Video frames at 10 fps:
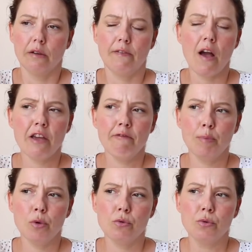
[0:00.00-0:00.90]
5
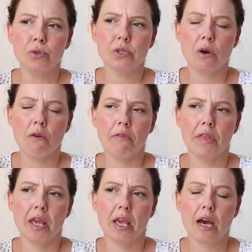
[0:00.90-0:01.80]
balls of the